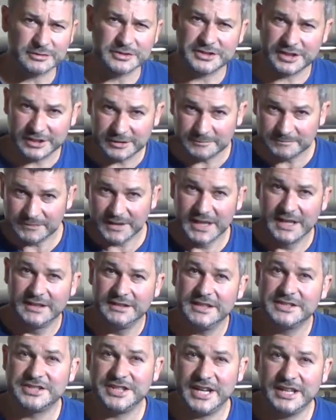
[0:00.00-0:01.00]
So
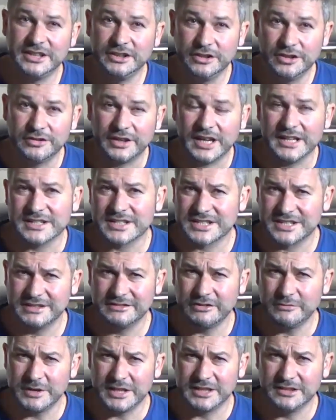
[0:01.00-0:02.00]
let's take a look and see
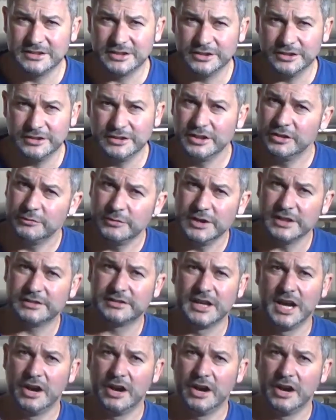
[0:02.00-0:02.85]
what we can do with